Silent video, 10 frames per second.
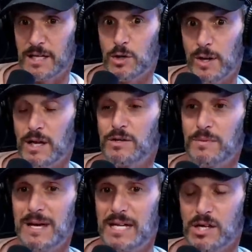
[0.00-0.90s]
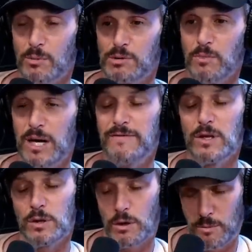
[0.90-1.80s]
So to me, it's almost more, even
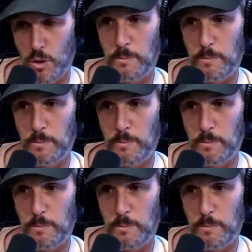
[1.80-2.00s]
though there are more